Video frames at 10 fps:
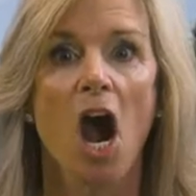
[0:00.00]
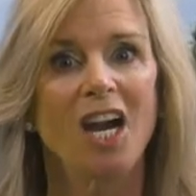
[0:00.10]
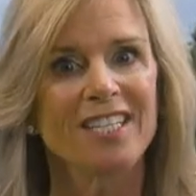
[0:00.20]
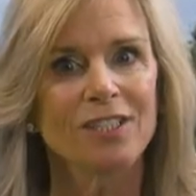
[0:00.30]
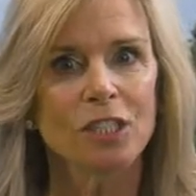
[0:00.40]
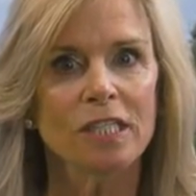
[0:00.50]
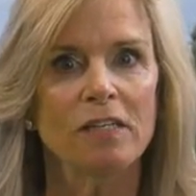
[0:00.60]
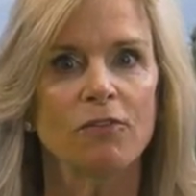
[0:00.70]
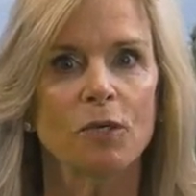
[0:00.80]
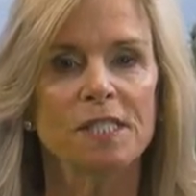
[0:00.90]
Are you
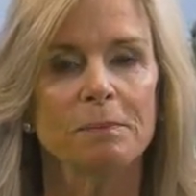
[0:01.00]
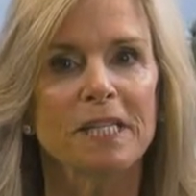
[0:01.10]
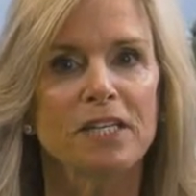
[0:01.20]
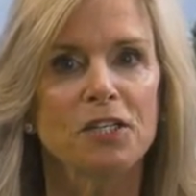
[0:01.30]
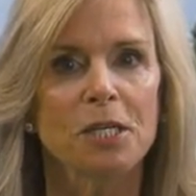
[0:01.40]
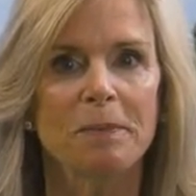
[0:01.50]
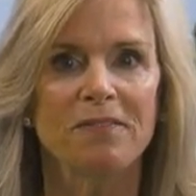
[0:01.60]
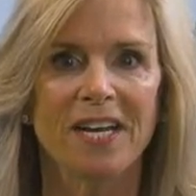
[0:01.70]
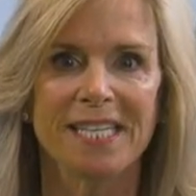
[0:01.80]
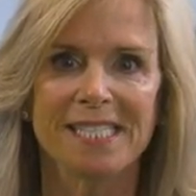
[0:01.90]
looking for some leadership
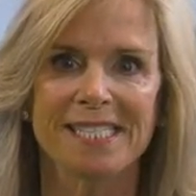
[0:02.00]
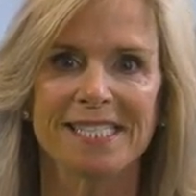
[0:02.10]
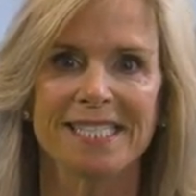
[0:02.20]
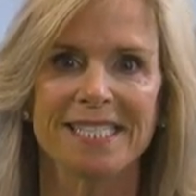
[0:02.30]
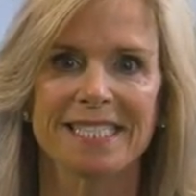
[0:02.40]
advice?